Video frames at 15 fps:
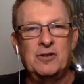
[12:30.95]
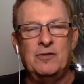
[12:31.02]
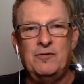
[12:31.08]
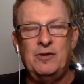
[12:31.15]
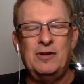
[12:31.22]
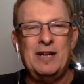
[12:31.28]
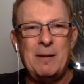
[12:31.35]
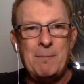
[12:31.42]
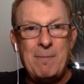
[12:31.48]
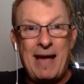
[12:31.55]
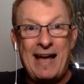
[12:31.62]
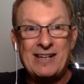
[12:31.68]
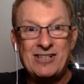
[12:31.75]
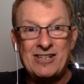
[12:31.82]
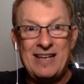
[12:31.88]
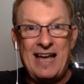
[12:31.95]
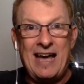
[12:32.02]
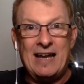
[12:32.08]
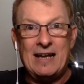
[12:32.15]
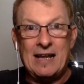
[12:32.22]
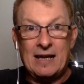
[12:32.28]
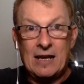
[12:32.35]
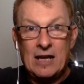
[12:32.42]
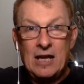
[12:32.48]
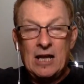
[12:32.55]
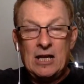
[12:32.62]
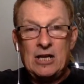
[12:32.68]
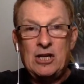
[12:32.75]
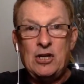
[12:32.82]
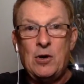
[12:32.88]
So if you can imagine that, like
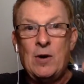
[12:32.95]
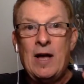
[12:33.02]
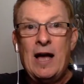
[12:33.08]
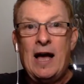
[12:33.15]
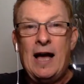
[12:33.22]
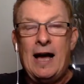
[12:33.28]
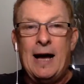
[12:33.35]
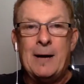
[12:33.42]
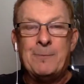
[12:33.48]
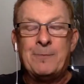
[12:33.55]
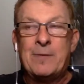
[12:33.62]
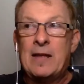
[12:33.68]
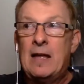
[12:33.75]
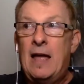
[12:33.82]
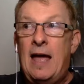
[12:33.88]
you know, um,